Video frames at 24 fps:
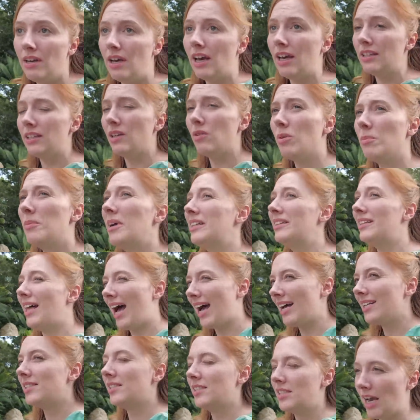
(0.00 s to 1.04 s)
and they were my
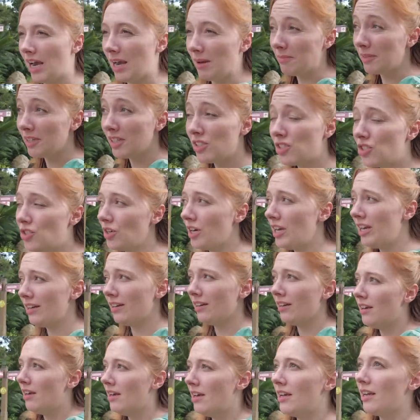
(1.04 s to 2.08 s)
last time constraint.
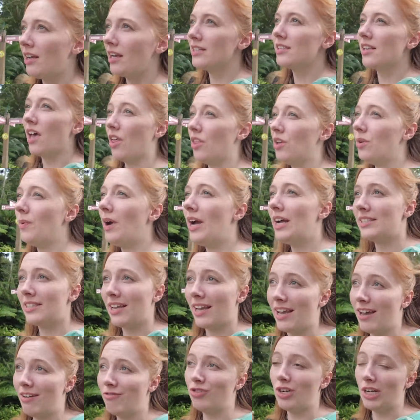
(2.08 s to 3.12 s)
Because otherwise I
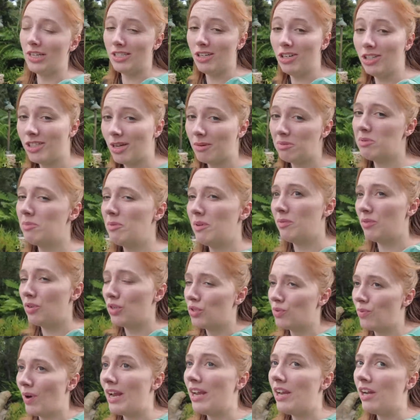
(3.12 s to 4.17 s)
have Triceratops Spin, which
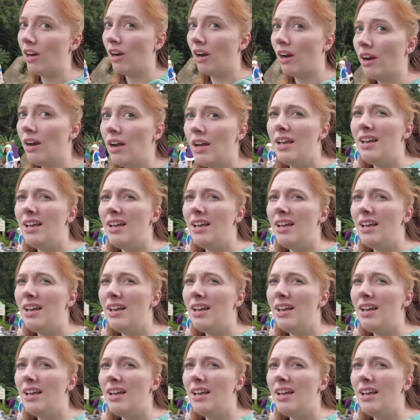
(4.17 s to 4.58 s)
is right here,